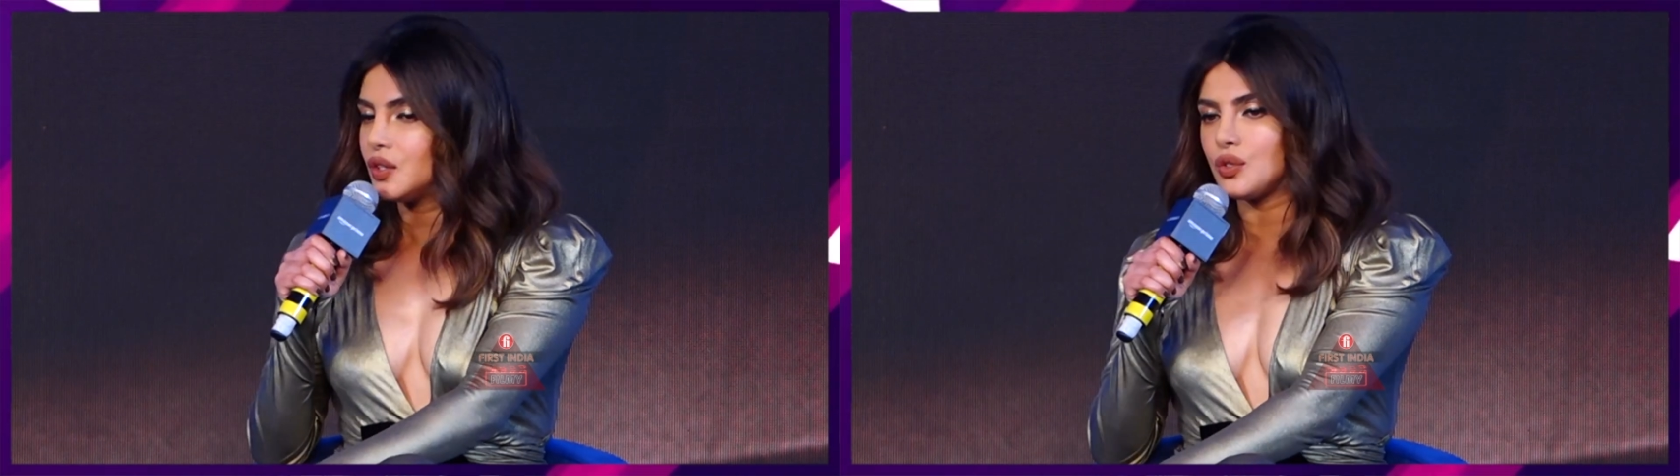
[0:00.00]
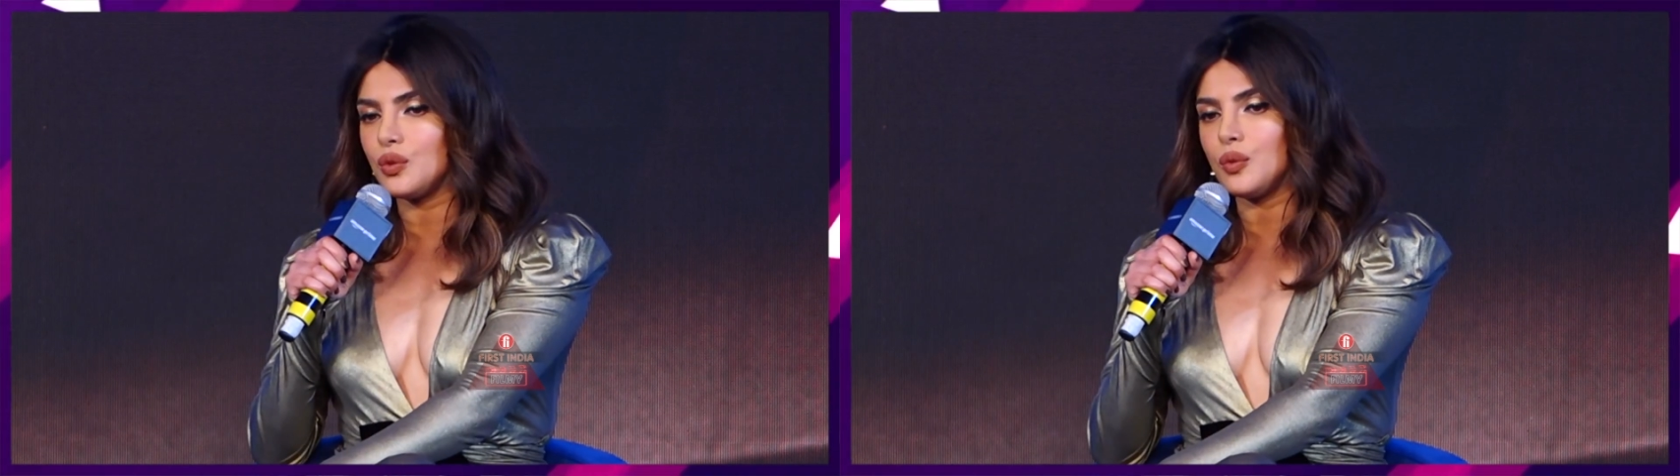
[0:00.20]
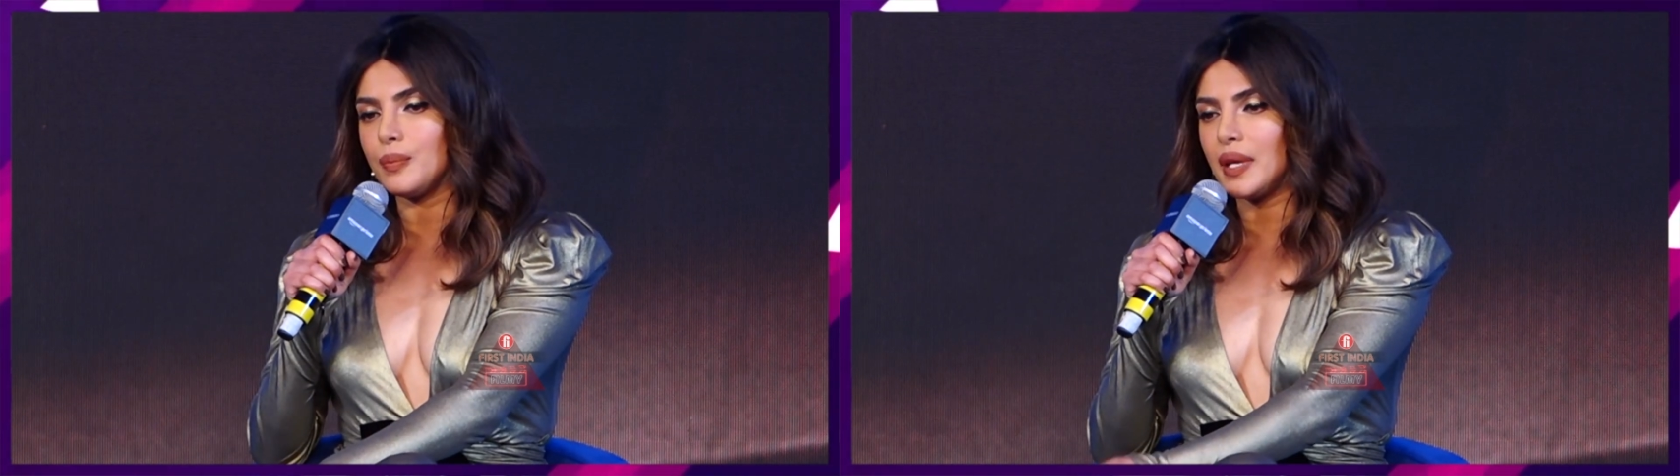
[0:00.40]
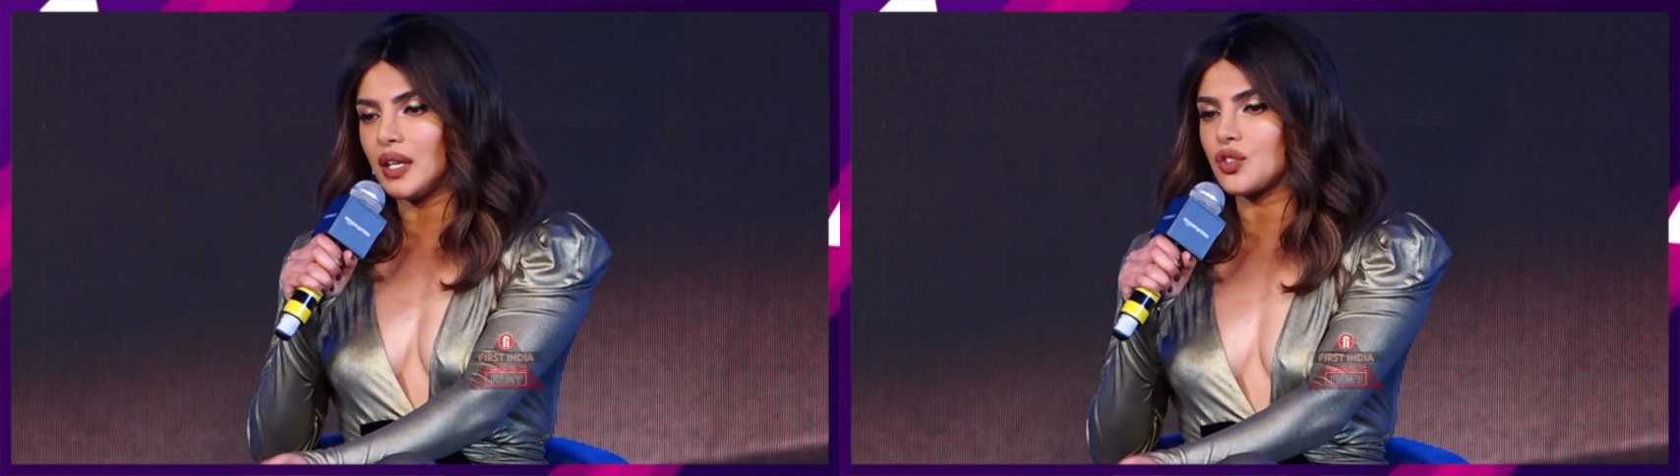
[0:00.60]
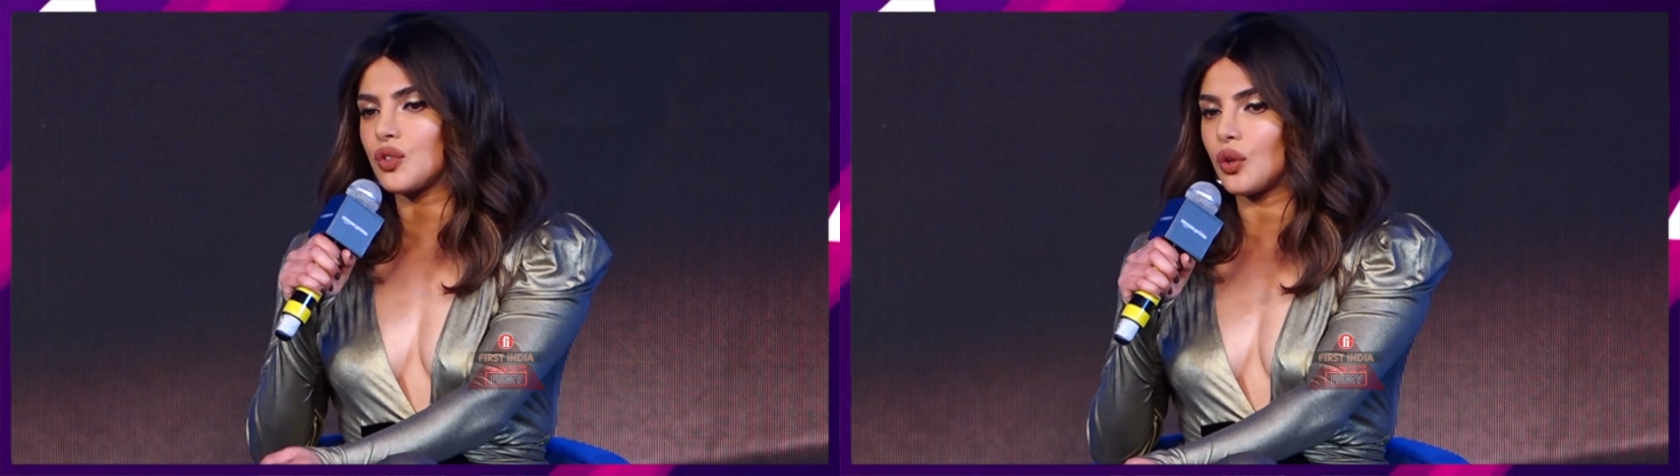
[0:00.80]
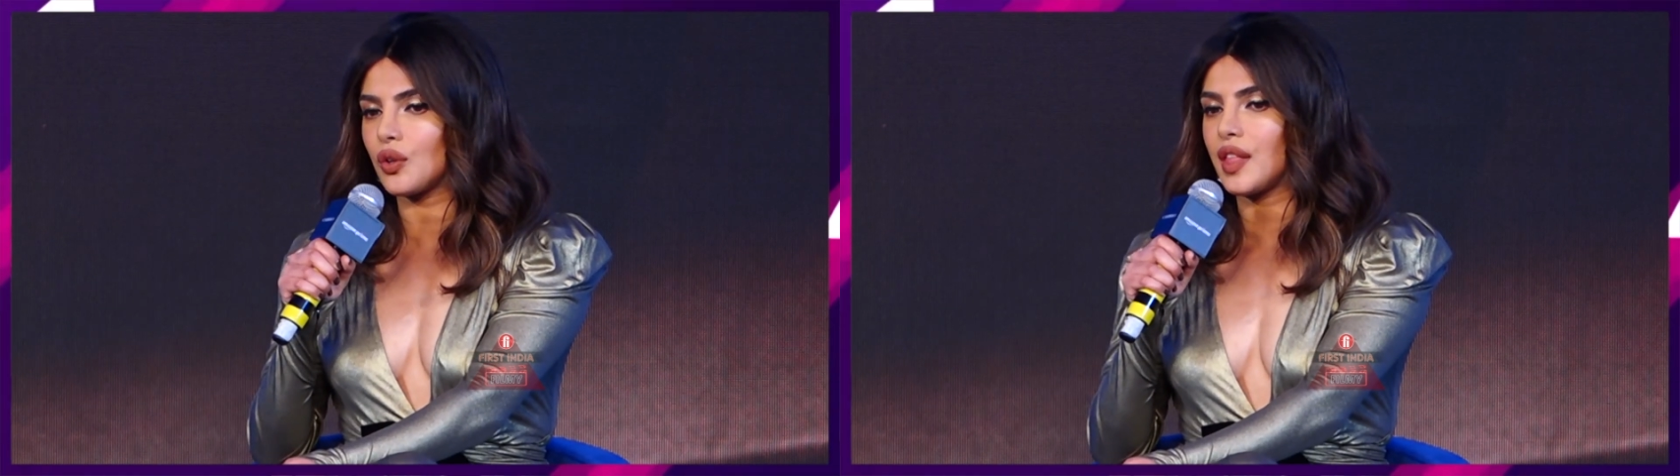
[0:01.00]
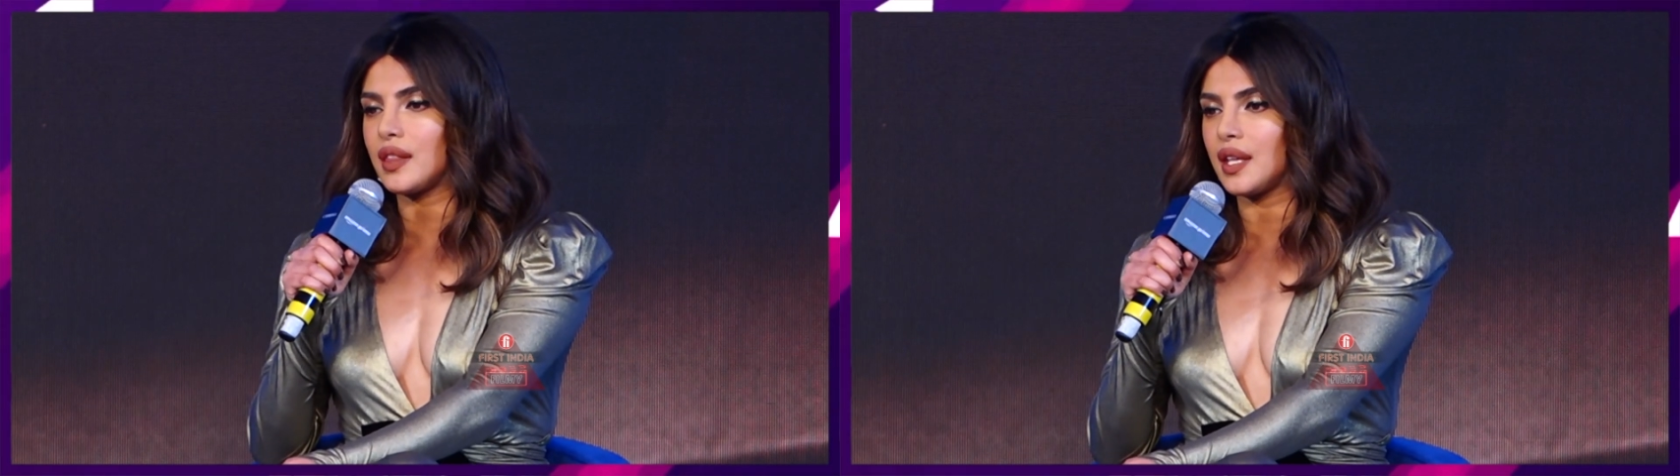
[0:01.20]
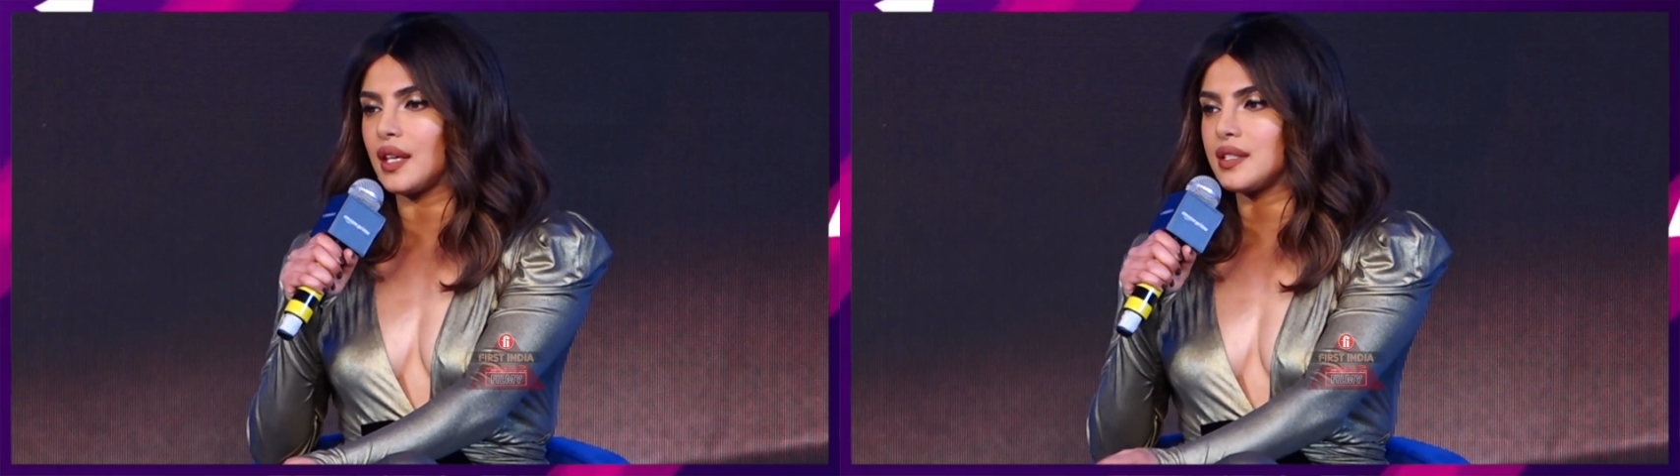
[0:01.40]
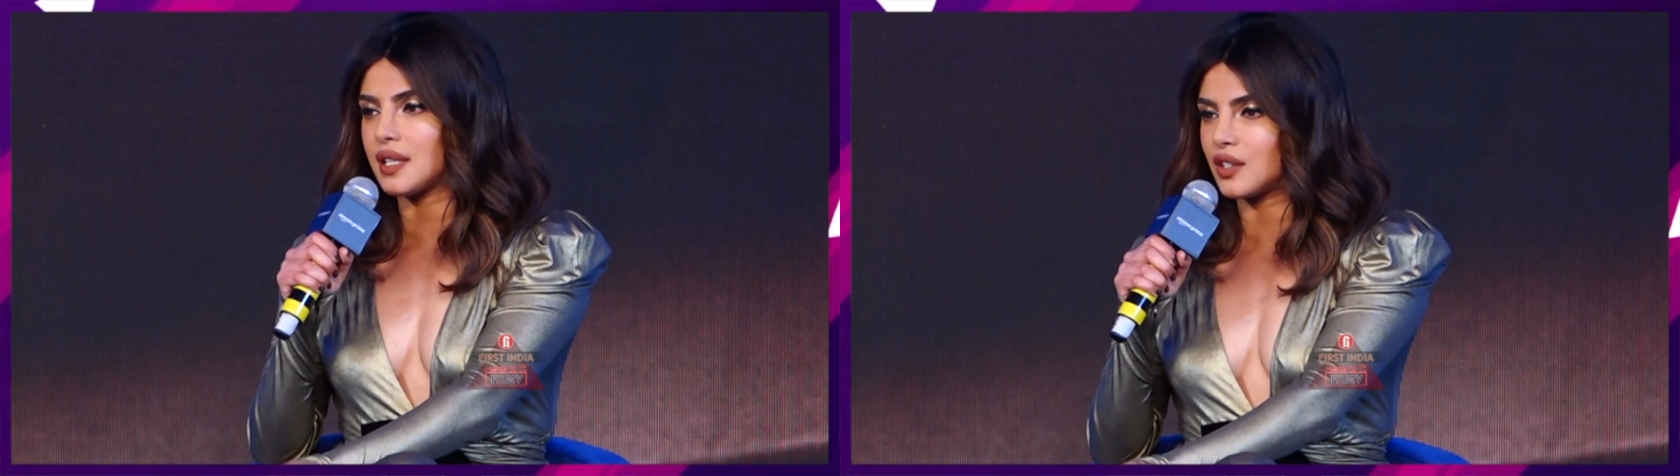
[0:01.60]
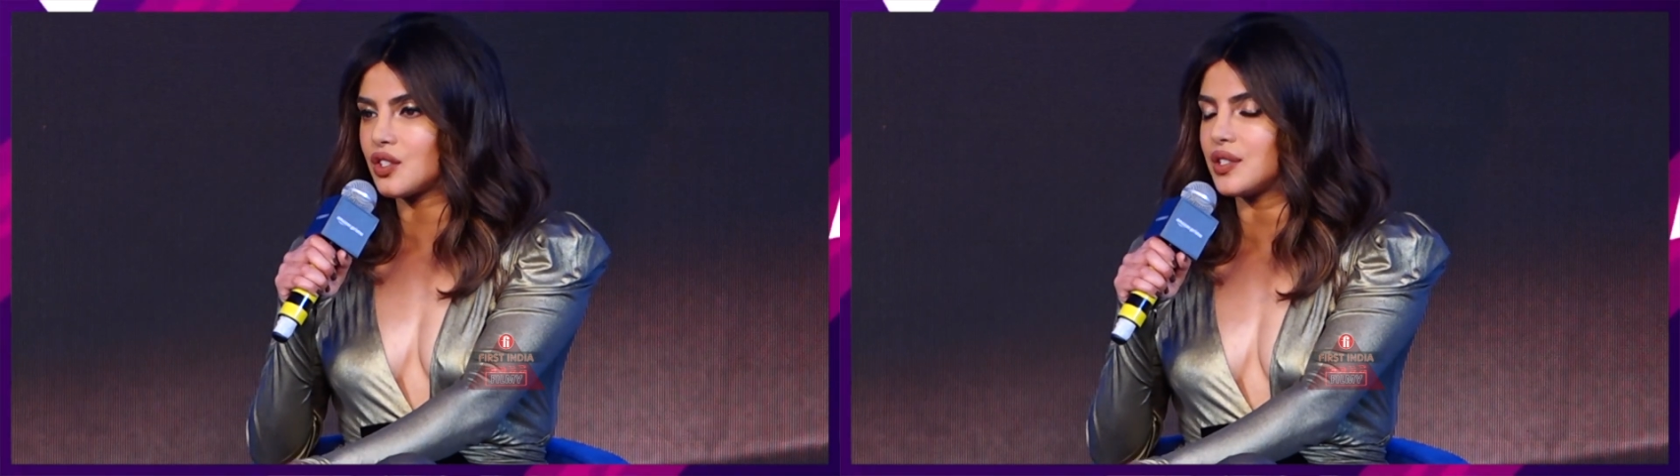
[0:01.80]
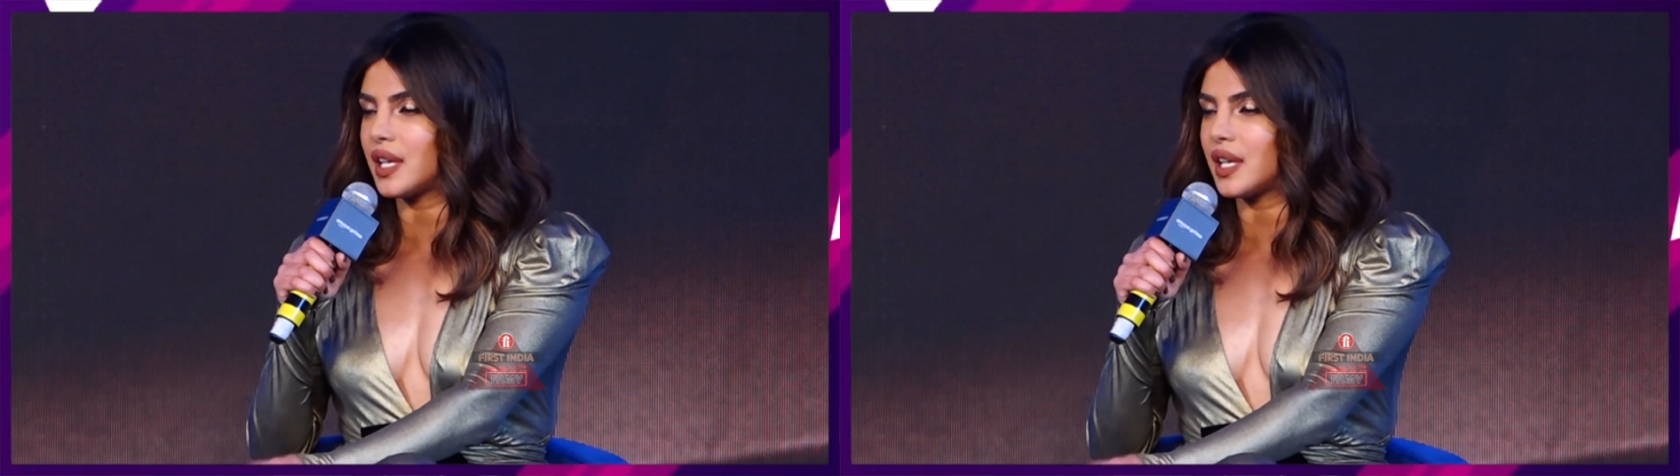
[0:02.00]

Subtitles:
to make sure that they touch